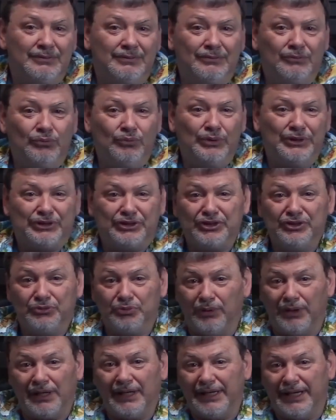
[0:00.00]
which is
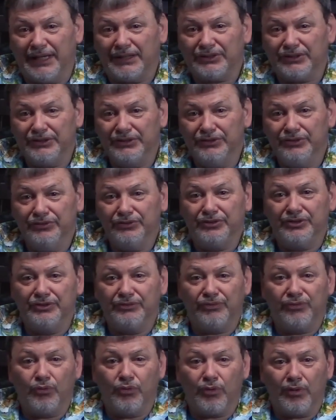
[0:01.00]
what I actually used it
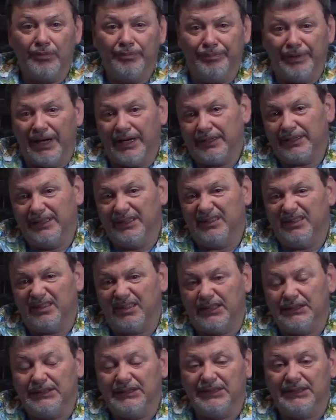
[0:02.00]
for back in
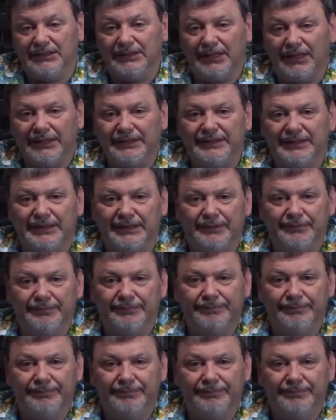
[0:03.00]
1990.